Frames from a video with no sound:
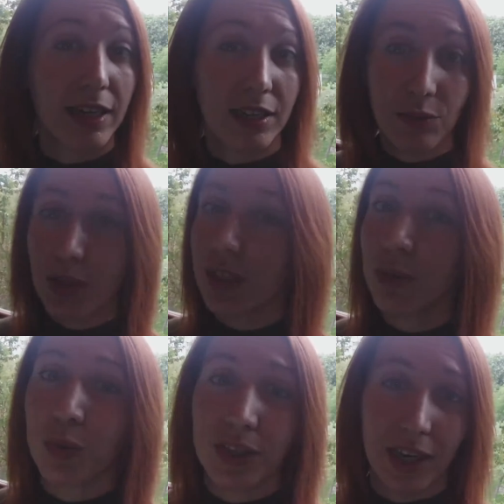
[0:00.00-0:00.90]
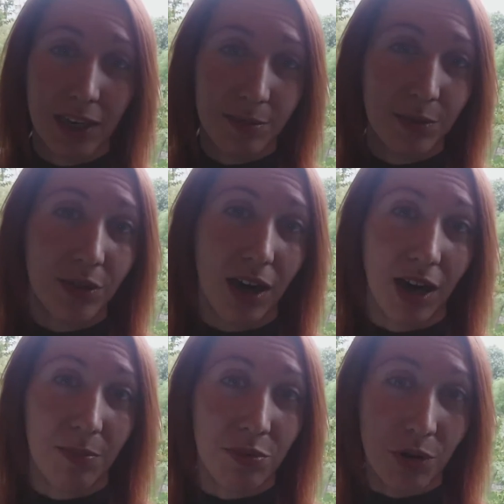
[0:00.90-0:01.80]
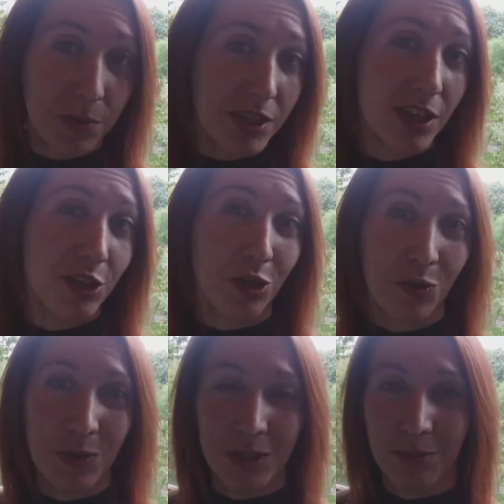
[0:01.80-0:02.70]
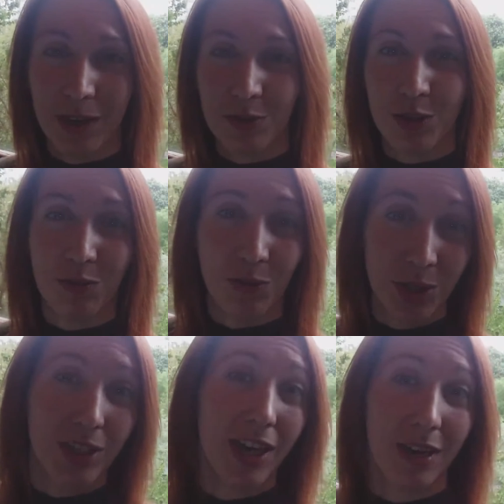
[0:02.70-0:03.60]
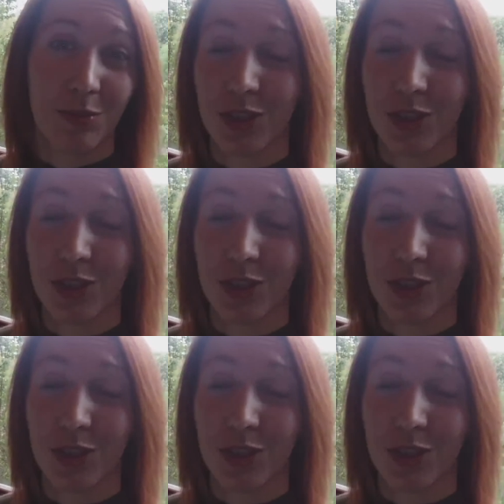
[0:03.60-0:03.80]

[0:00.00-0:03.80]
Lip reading: Anyway, it will help you. I promise. I know what I'm